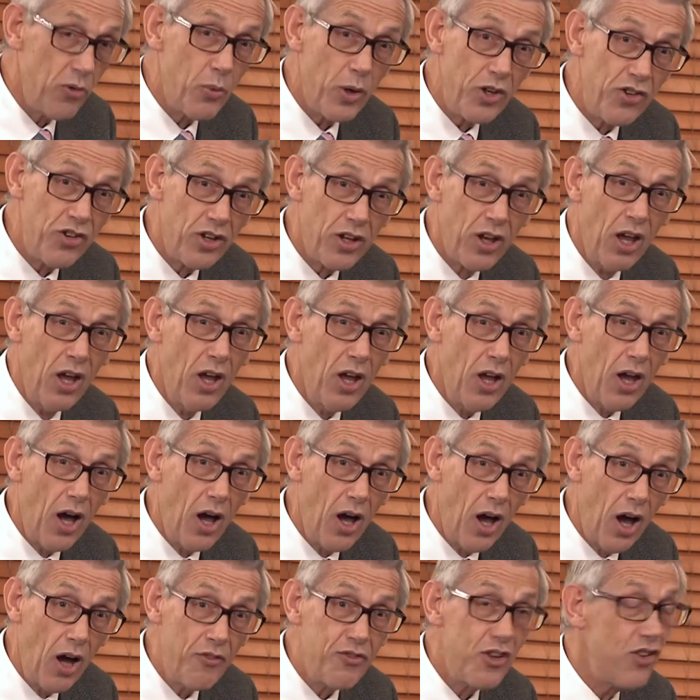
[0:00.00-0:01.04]
When she, uh,
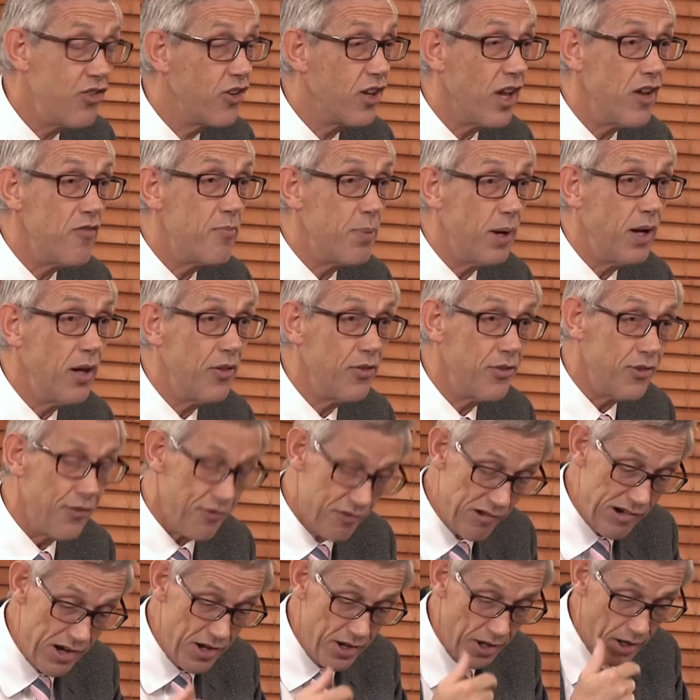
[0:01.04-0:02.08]
after she gave birth to
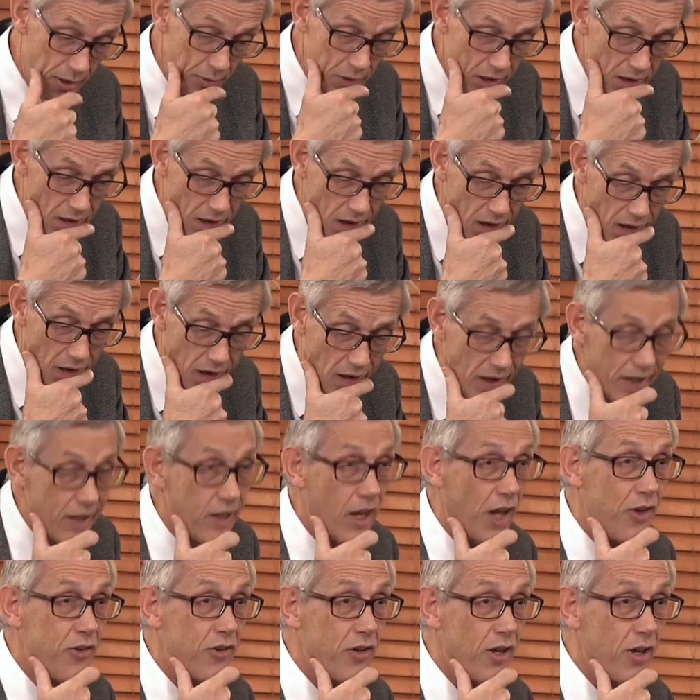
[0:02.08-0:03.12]
Frida uh, in
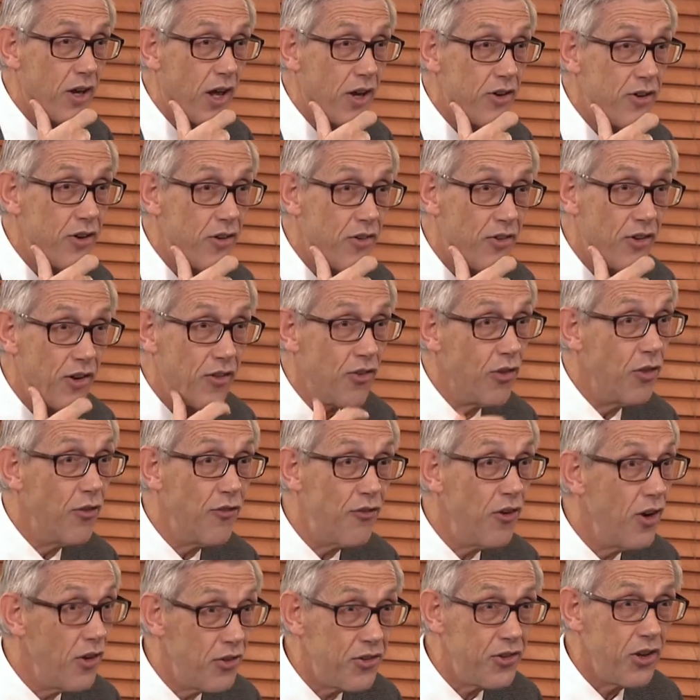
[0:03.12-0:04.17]
London in 1960, the
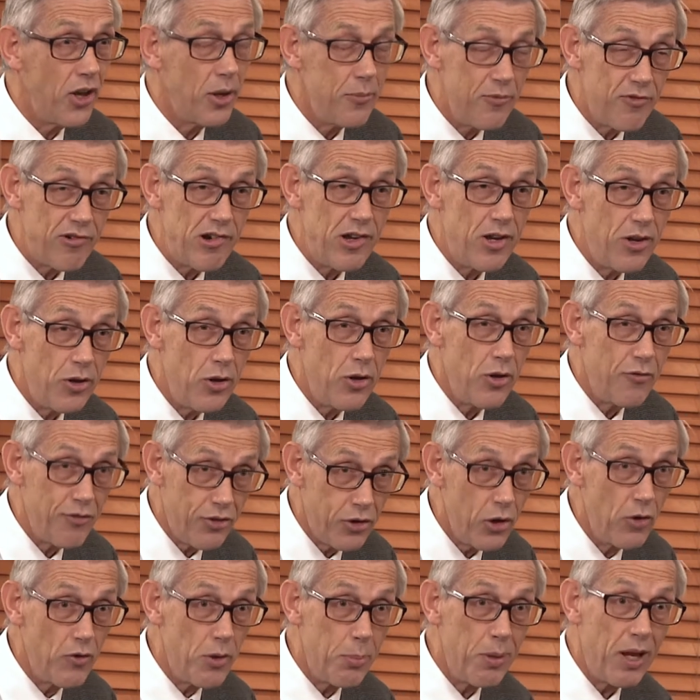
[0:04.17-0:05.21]
first time
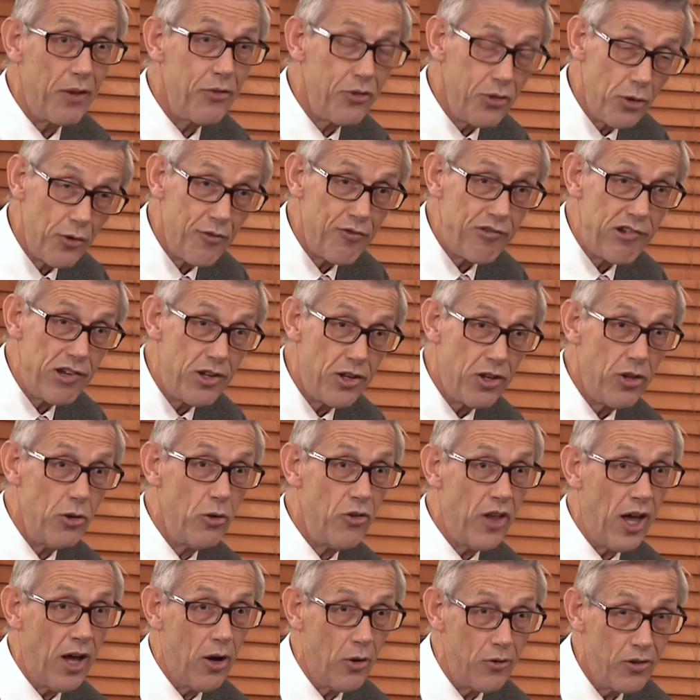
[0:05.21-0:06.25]
Sylvia Plath took Frida
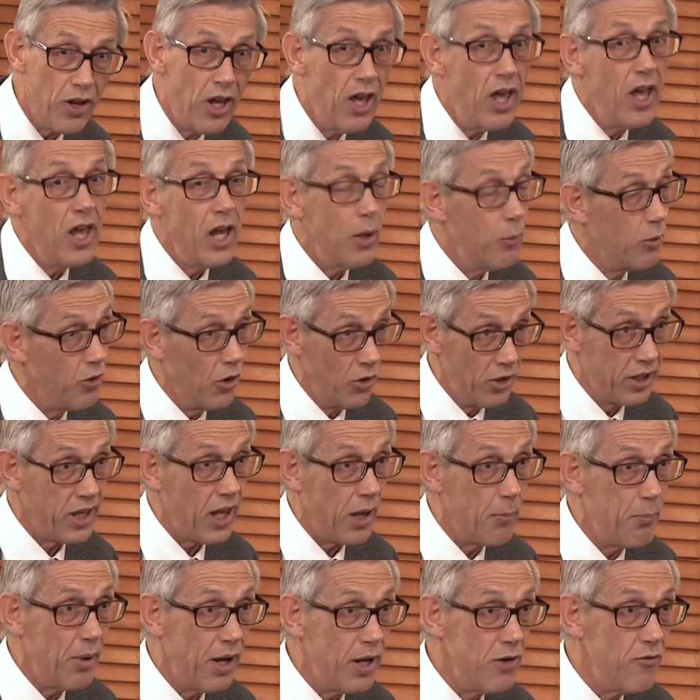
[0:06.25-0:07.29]
Hughes out, it was on a
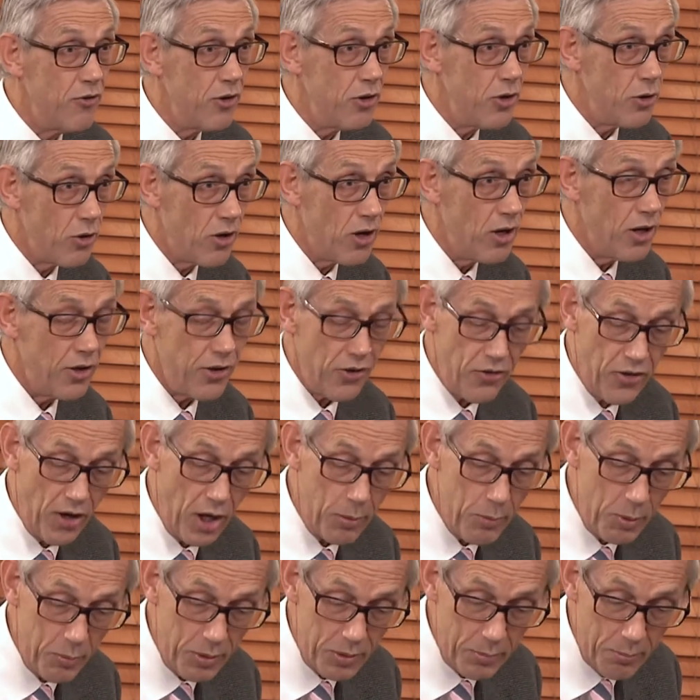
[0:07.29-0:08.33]
campaign for nuclear
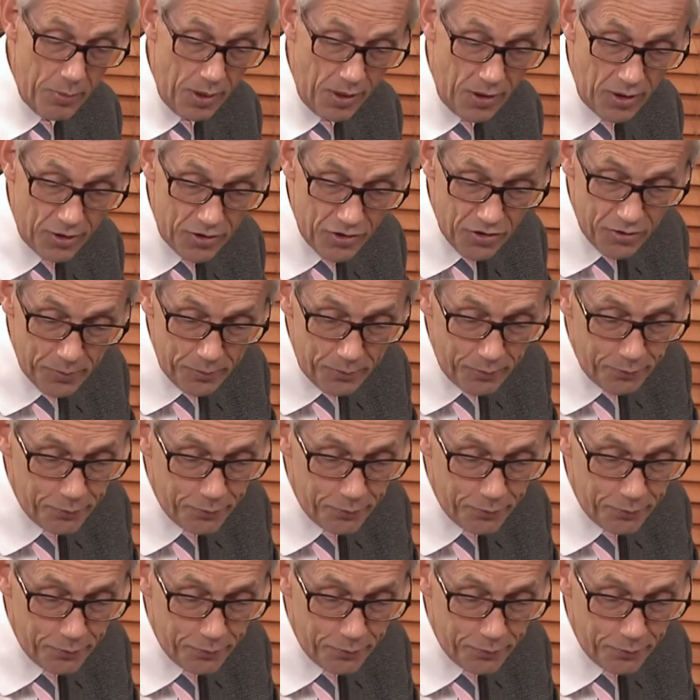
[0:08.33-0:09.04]
disarmament march.